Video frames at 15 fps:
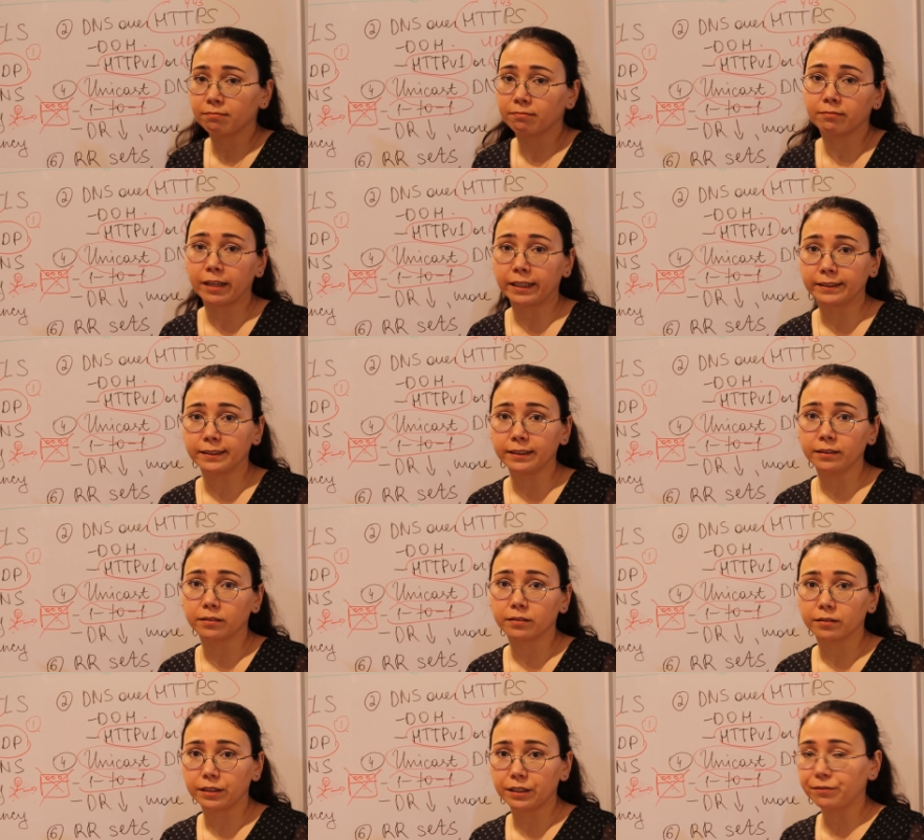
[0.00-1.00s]
that's
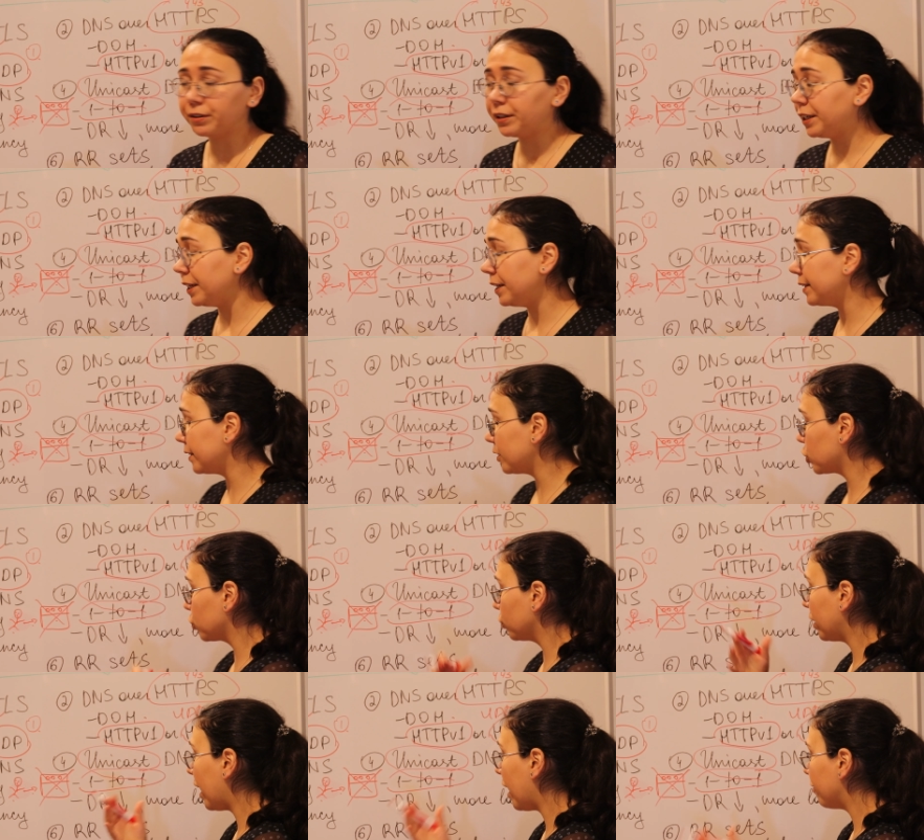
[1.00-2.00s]
it. We either
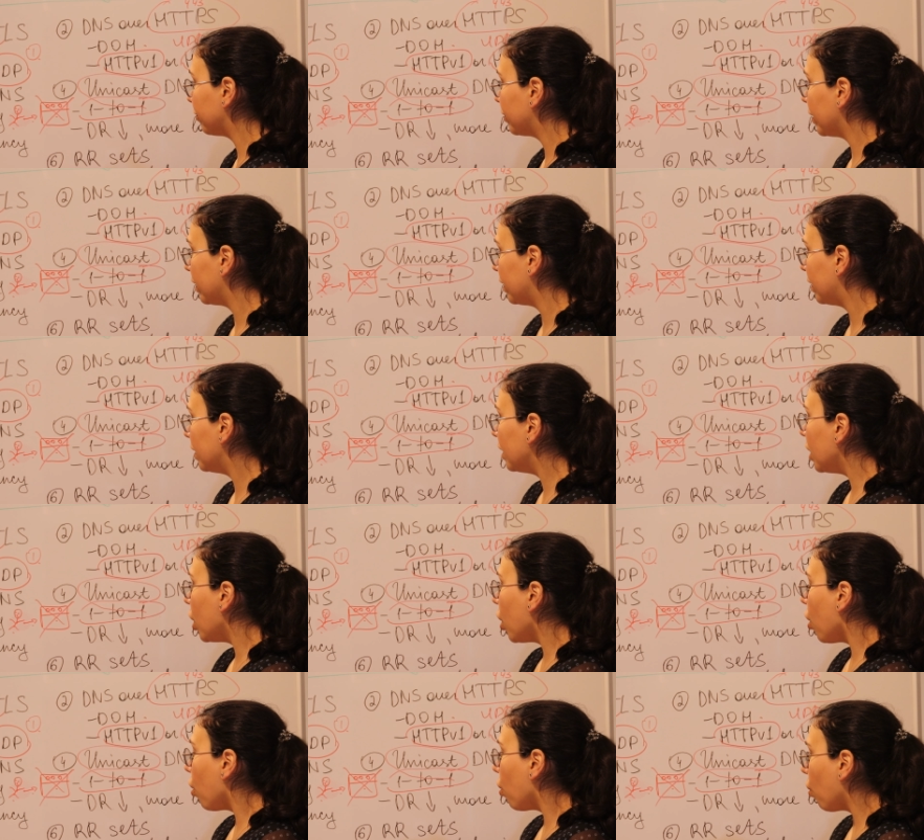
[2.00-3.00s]
should have the
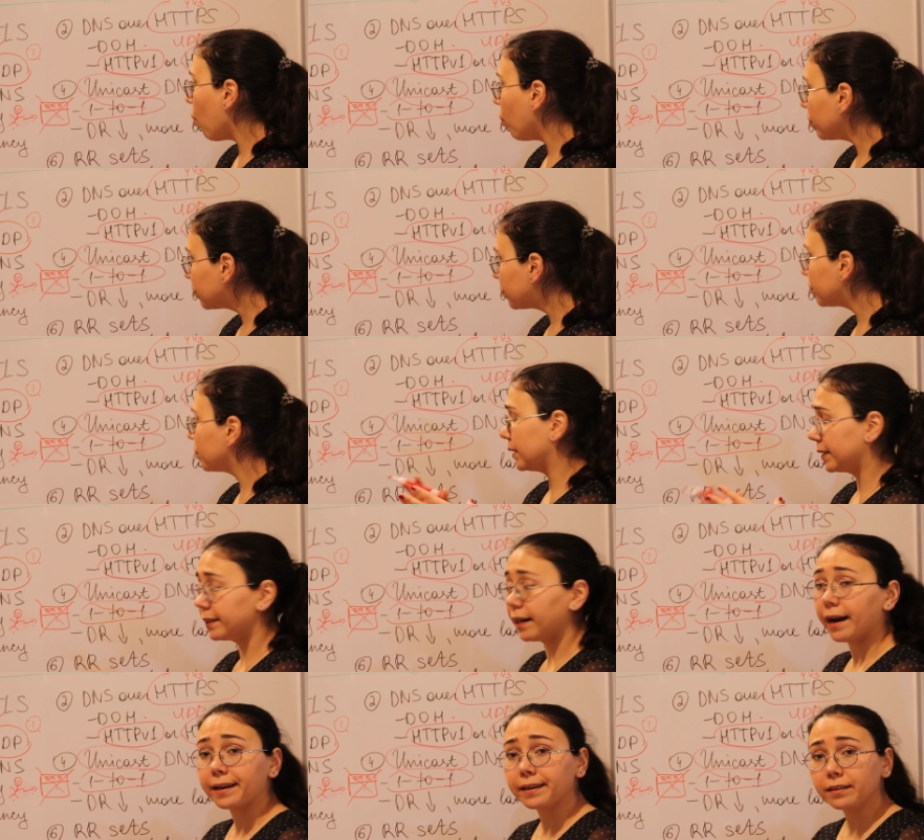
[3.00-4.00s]
hot
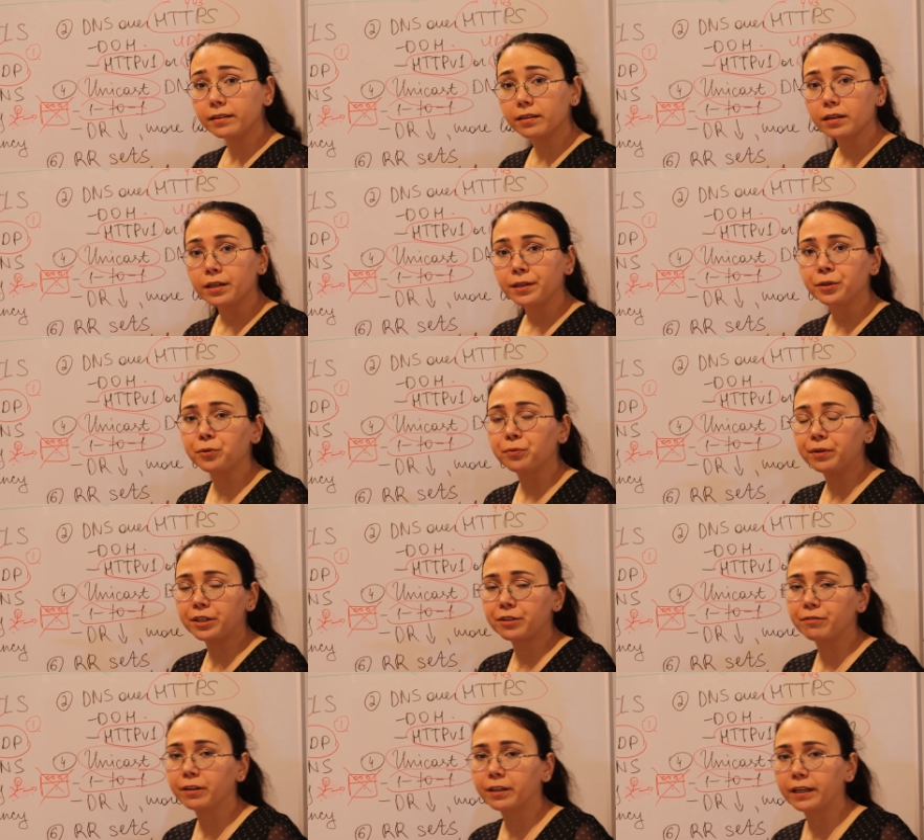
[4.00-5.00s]
site to
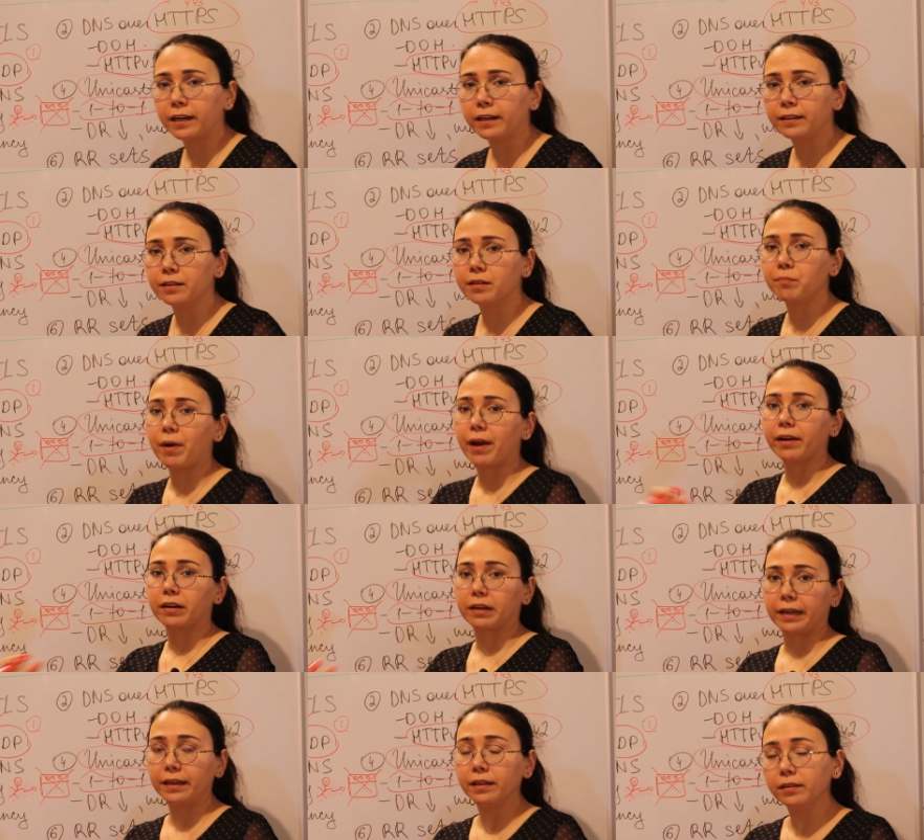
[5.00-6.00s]
which we can
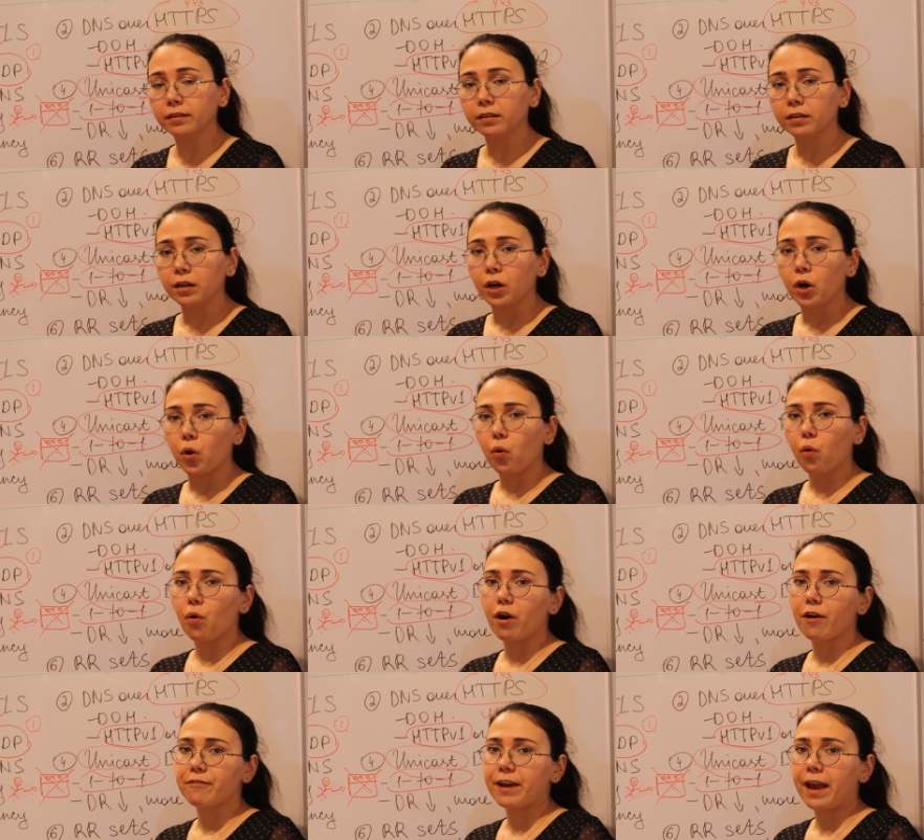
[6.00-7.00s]
migrate,
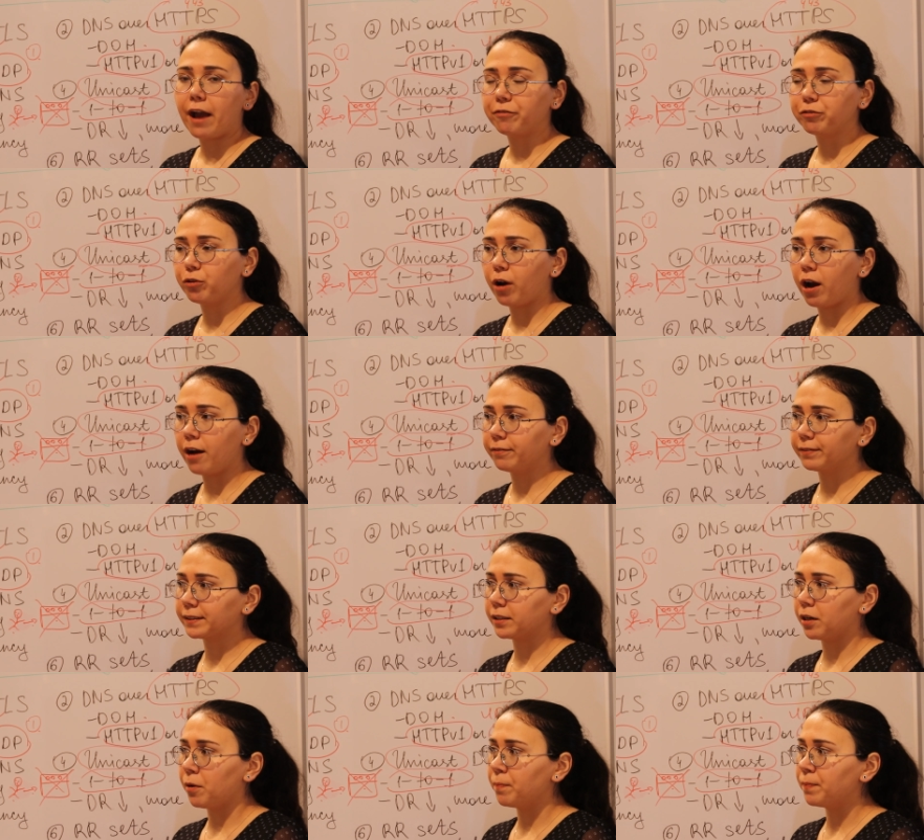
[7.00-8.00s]
or we have to have
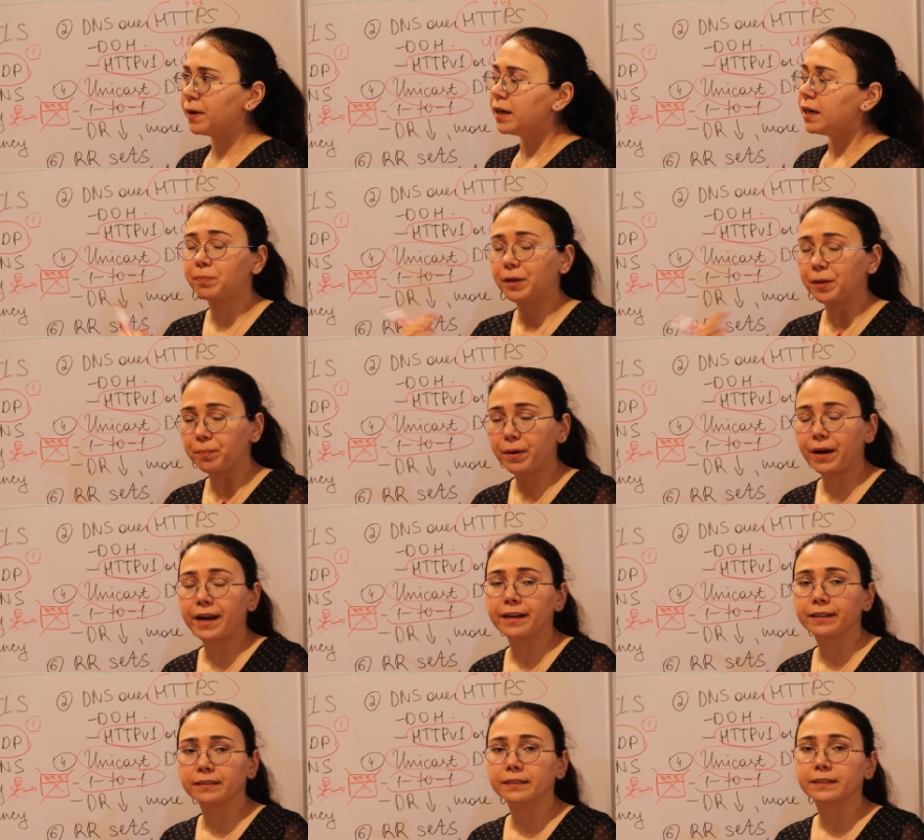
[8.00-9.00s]
some
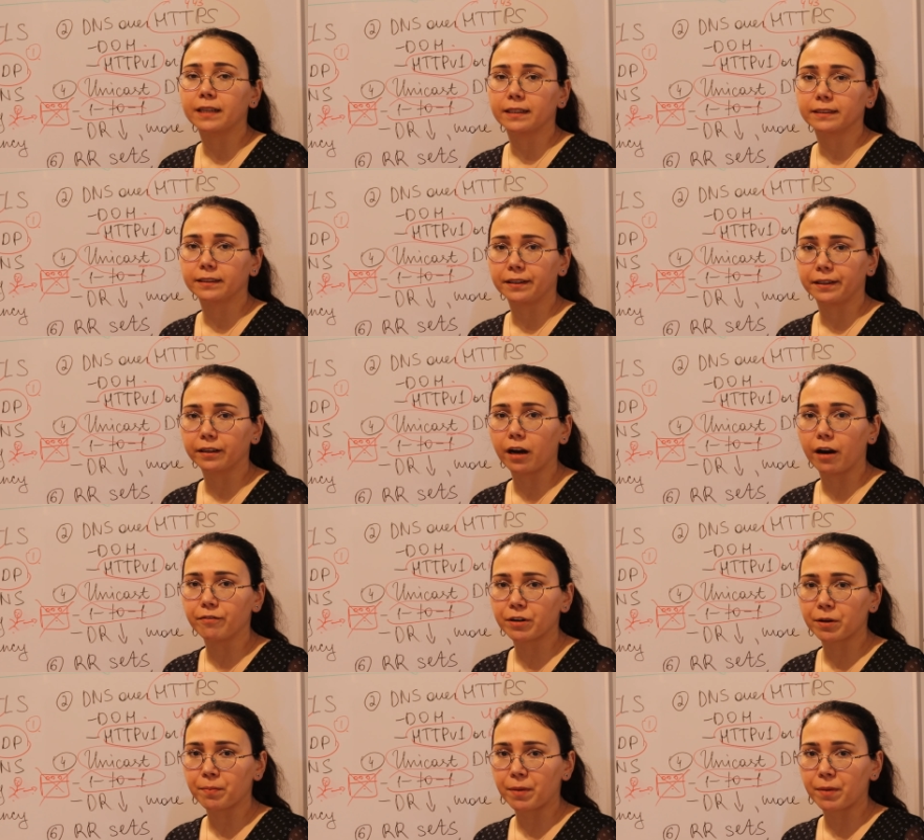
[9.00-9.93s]
prepared disaster recovery